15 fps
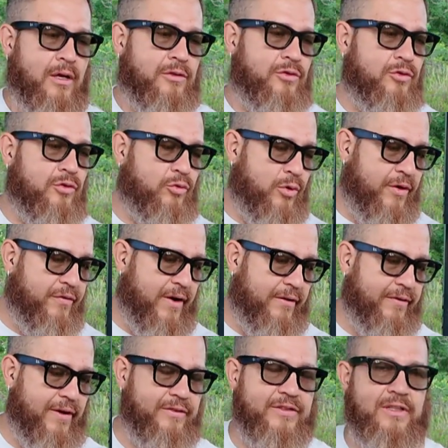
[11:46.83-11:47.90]

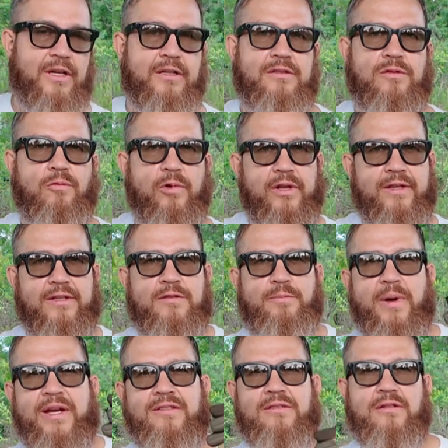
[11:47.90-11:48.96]
223-556 with this
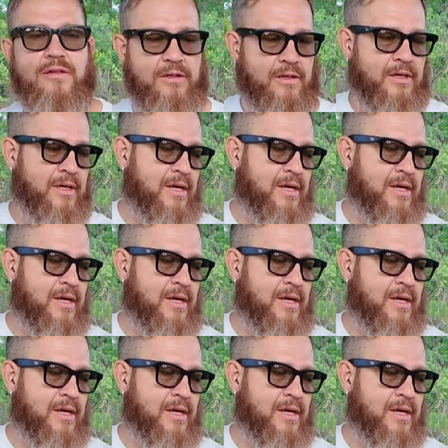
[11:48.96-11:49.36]
spacer,